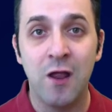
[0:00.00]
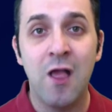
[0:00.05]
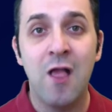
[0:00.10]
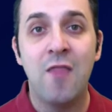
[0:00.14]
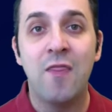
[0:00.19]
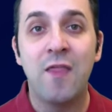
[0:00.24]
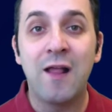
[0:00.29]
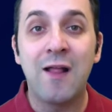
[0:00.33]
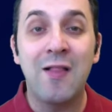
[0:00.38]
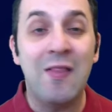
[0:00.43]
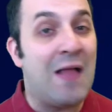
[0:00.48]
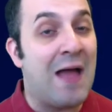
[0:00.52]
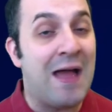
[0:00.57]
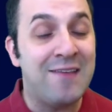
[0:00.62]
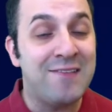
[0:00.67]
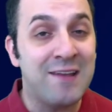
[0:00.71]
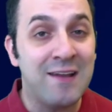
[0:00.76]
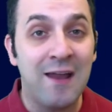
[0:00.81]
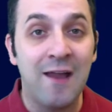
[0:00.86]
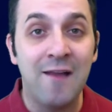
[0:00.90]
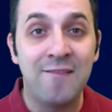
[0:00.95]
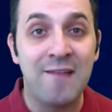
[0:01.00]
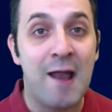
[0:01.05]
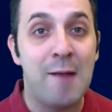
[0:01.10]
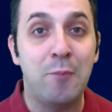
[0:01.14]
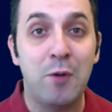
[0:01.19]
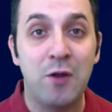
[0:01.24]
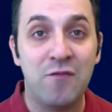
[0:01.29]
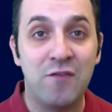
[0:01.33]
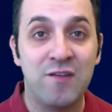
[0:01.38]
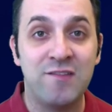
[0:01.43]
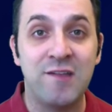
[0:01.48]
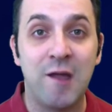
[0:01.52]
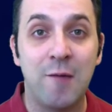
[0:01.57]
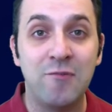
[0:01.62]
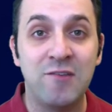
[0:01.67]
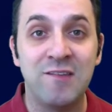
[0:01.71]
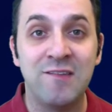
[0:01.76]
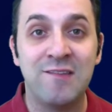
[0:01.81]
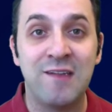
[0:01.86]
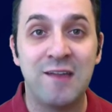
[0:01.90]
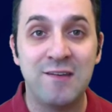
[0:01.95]
The classic example of a
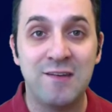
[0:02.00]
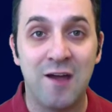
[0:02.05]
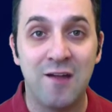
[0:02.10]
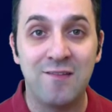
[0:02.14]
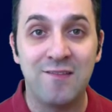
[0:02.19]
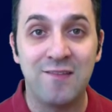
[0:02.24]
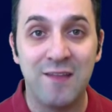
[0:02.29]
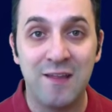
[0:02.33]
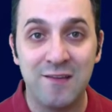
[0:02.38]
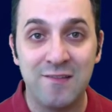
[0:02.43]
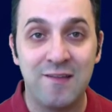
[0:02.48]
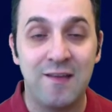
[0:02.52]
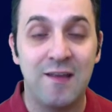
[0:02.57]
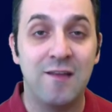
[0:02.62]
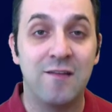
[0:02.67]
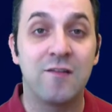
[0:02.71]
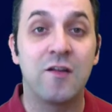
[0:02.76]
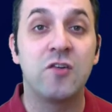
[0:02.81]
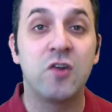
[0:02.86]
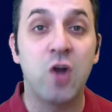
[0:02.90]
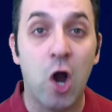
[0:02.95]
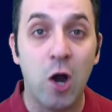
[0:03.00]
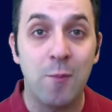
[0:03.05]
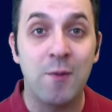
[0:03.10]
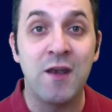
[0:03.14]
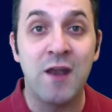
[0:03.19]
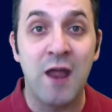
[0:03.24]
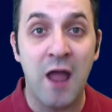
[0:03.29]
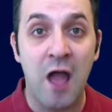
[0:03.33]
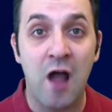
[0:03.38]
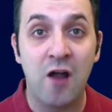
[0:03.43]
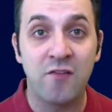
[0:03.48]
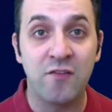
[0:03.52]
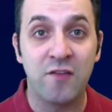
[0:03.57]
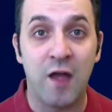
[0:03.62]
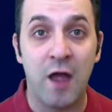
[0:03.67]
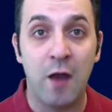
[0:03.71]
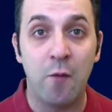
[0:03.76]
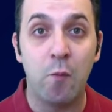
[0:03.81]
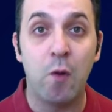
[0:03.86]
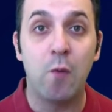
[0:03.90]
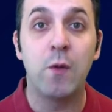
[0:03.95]
substance that does this is carbon
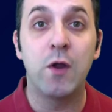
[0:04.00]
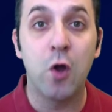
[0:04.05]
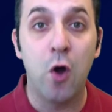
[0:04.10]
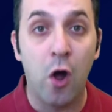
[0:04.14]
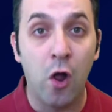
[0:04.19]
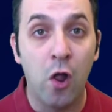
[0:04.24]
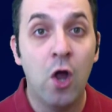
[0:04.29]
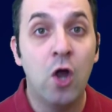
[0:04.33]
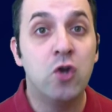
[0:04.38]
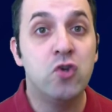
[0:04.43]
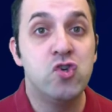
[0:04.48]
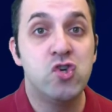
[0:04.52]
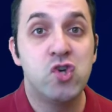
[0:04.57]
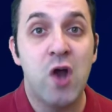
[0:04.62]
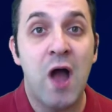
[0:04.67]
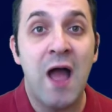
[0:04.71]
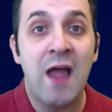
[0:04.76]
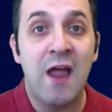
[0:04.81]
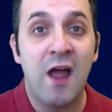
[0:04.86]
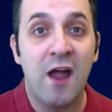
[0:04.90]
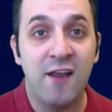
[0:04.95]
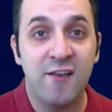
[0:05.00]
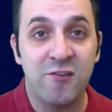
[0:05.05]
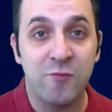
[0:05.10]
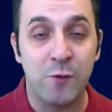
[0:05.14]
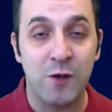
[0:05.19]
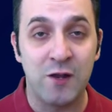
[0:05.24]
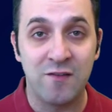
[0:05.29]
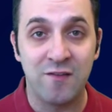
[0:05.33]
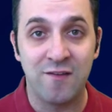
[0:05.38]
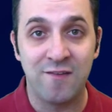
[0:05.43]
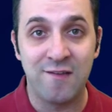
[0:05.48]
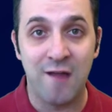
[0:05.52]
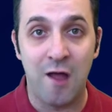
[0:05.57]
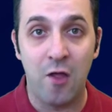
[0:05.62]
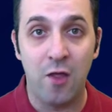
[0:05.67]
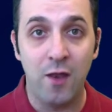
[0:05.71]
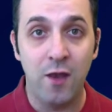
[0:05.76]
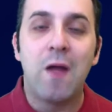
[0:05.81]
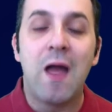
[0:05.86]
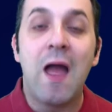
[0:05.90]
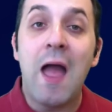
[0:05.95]
dioxide, what we call dry ice when it's a solid.